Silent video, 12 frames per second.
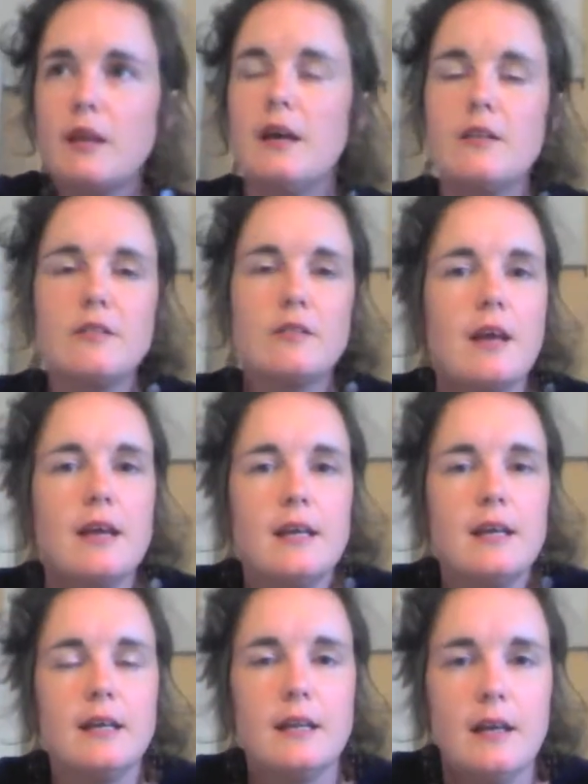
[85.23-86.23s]
as I
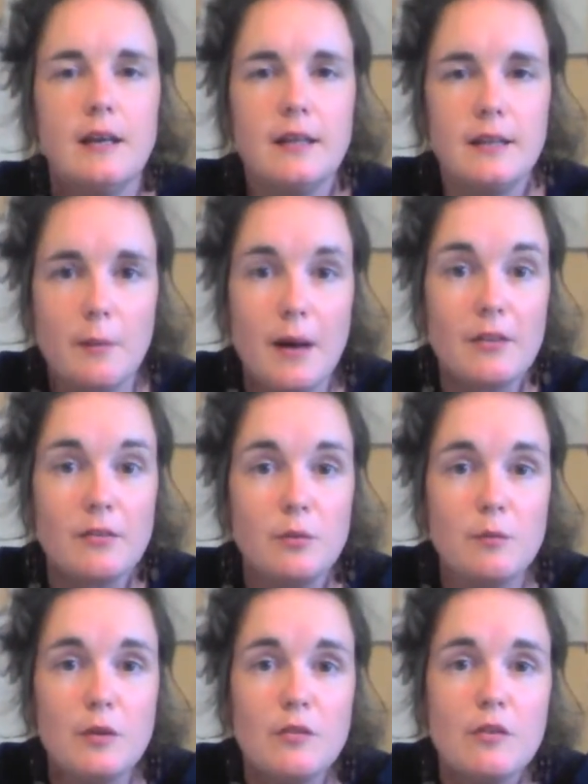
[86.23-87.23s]
say, in the past,
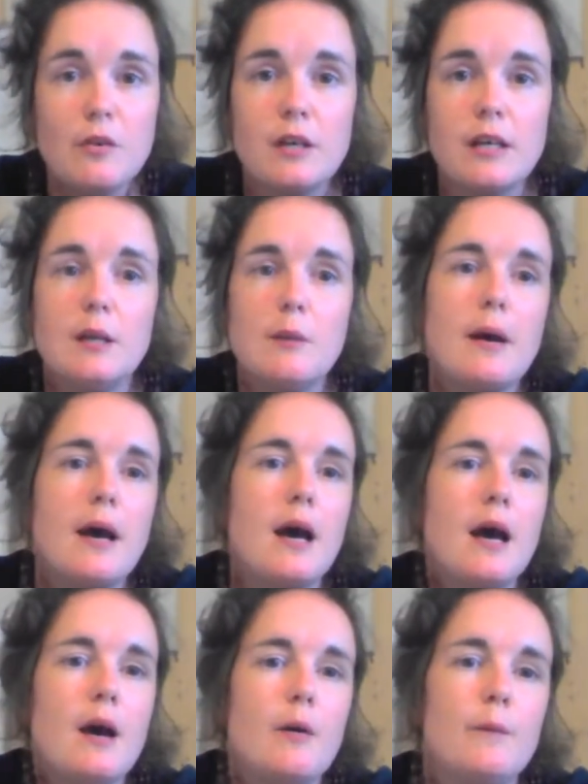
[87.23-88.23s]
we've been talking
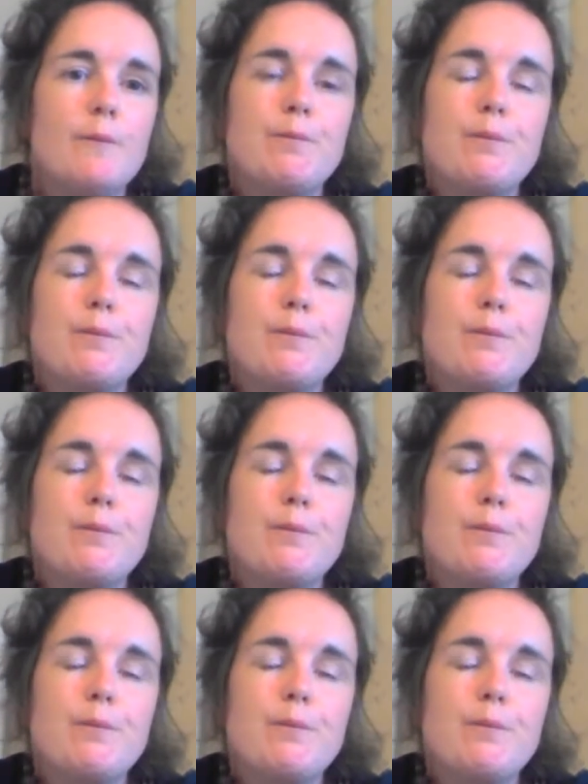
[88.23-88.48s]
about